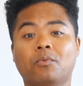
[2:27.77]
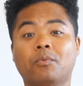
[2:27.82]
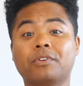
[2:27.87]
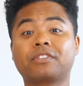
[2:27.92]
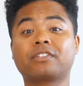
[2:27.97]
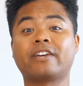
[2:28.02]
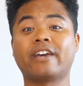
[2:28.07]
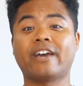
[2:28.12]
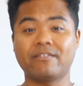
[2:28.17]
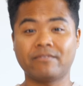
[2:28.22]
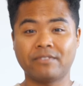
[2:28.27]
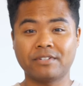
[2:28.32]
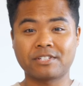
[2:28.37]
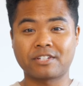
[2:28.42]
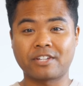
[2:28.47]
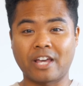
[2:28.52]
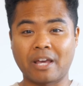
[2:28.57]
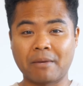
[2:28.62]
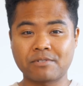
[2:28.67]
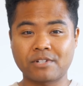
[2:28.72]
With Canva's
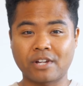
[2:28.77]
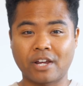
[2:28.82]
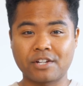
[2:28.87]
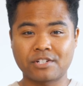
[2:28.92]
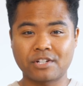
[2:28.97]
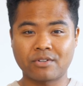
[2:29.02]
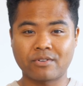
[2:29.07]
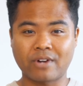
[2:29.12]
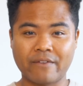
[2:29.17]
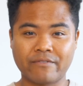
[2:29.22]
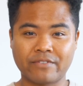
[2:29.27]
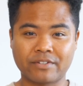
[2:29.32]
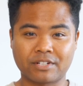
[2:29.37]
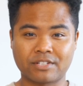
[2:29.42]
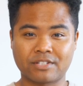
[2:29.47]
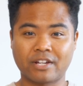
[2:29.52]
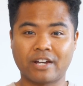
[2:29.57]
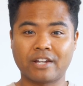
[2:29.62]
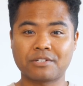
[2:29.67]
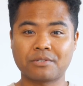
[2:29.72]
game-changing graphic
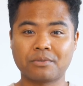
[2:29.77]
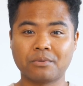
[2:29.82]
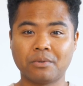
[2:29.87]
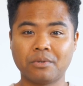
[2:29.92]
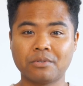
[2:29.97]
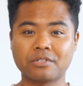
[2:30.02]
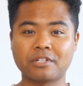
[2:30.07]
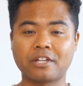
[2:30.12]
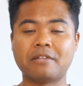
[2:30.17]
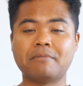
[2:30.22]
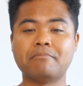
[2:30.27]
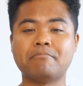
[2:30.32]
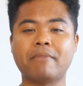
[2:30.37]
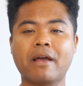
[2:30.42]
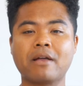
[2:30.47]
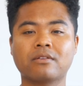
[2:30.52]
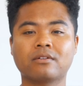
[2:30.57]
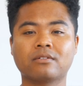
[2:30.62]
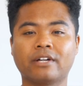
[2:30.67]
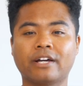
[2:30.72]
design tools and
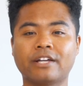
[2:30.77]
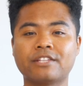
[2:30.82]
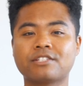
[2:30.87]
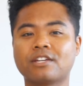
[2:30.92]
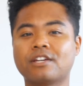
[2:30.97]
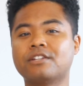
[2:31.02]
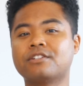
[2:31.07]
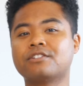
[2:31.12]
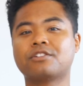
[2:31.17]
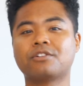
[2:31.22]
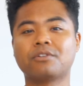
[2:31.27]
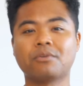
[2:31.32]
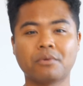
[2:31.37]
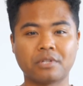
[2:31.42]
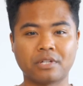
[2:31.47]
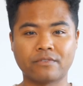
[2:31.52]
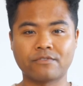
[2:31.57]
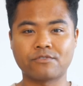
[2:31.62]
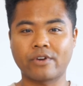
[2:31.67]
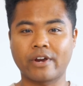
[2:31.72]
MailerLite's
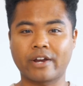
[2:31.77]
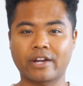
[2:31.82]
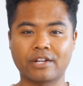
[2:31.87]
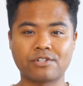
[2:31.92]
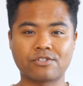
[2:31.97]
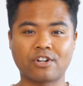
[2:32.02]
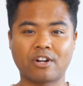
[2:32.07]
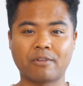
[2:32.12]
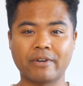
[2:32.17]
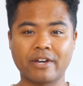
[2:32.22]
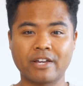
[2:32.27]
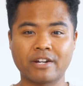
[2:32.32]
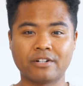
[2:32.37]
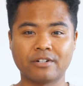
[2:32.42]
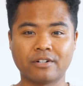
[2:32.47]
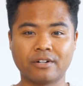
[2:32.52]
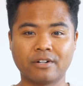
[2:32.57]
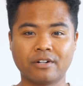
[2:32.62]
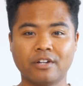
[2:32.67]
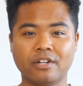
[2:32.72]
intuitive drag-and-drop
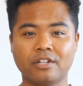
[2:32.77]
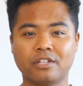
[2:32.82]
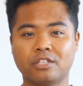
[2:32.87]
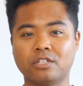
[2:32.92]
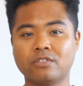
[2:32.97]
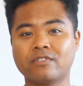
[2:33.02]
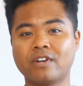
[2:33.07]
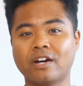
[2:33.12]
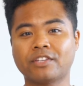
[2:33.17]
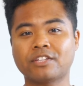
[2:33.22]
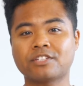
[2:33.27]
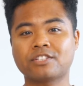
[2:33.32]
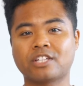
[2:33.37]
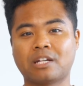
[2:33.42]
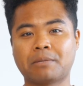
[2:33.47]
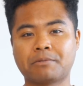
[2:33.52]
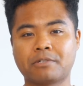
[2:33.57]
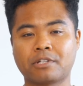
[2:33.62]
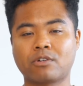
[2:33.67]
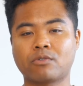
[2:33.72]
editor, you've got the
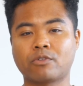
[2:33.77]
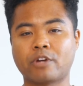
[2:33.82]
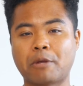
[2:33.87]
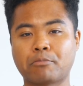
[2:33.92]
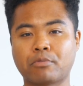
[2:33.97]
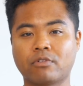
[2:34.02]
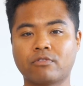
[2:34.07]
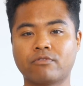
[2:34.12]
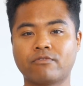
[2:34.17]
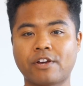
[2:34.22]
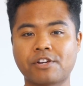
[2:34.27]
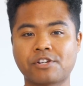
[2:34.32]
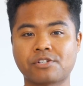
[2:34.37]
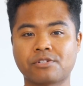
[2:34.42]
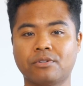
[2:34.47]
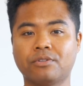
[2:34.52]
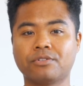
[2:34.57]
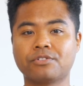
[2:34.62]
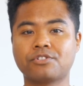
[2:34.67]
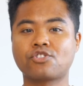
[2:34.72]
setup to create
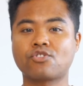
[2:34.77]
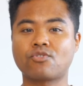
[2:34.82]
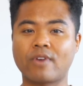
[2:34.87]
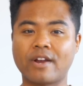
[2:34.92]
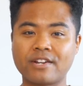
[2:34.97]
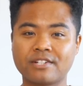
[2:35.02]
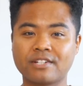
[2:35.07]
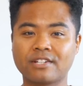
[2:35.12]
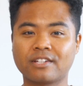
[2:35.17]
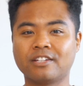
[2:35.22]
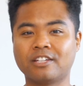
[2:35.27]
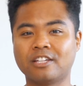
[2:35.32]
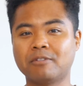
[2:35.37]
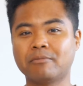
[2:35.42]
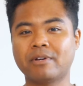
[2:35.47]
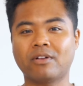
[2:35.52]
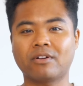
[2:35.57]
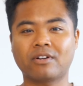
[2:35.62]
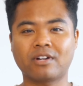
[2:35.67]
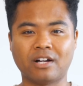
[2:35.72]
professional, trending
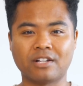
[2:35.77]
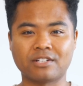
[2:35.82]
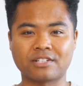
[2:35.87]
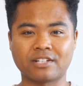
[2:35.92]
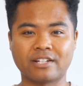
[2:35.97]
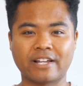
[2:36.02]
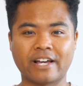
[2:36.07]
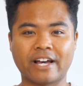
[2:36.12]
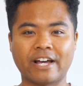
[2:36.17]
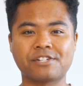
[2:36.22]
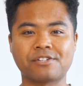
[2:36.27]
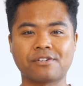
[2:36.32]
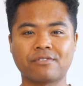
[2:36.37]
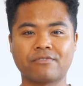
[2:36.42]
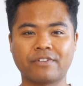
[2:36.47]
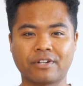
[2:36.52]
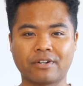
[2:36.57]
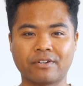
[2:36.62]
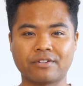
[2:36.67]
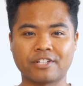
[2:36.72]
email content at your
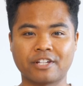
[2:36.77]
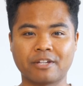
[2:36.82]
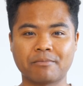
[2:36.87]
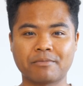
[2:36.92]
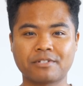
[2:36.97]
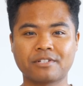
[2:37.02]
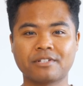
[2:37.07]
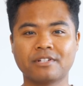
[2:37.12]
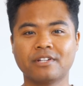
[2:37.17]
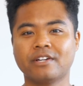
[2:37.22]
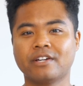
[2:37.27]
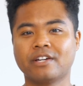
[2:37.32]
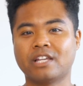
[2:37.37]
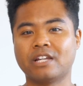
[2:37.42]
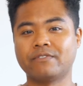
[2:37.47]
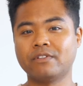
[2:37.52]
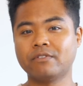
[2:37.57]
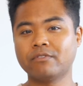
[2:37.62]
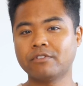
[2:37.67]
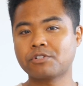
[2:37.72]
fingertips.
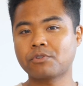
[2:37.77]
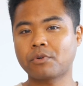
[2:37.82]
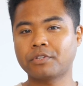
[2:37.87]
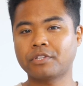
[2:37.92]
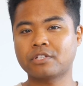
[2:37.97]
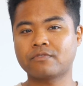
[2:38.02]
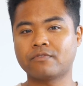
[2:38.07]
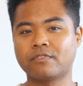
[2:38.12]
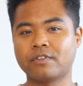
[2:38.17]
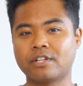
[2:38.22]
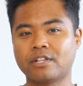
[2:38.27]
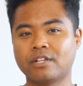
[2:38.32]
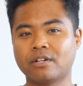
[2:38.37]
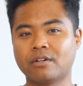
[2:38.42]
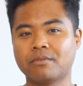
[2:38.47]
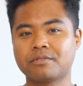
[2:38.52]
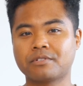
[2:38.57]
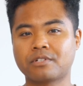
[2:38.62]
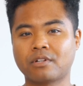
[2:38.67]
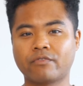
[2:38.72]
And if you've enjoyed this
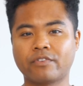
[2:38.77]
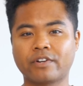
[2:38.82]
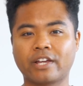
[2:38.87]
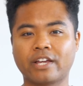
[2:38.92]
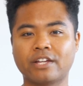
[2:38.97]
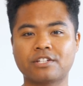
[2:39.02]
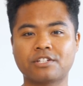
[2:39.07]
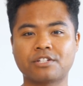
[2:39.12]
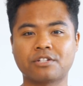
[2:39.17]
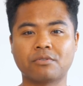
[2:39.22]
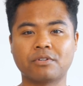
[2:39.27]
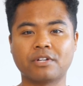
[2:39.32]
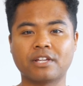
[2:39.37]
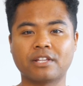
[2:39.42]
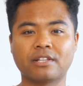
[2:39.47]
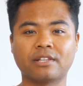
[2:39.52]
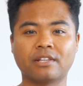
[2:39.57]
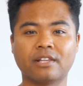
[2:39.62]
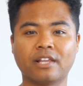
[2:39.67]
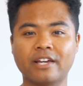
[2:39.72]
video, don't forget to
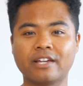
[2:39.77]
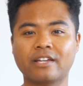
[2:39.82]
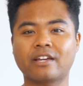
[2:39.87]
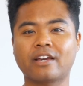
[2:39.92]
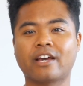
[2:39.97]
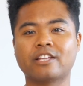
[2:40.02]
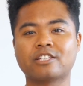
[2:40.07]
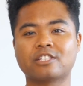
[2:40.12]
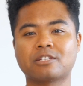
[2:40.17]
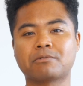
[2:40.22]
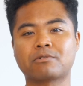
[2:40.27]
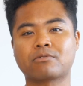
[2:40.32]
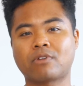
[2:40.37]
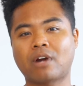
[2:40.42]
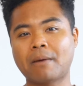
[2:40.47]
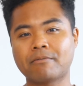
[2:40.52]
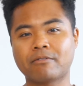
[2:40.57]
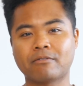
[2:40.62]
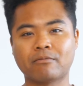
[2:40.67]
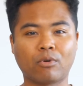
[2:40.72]
hit like and
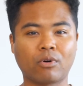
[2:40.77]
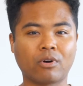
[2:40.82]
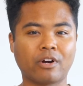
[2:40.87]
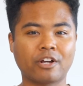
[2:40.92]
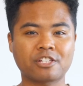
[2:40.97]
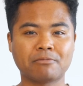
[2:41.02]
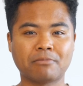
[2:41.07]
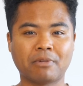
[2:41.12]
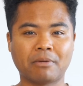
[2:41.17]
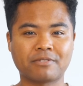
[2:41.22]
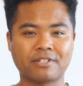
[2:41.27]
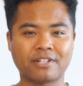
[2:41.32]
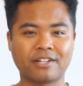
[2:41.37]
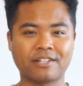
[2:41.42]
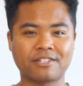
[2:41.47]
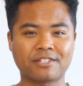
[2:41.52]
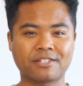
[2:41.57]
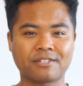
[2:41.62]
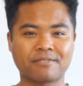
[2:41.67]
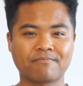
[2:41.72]
subscribe for more awesome
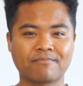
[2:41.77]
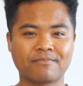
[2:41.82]
updates.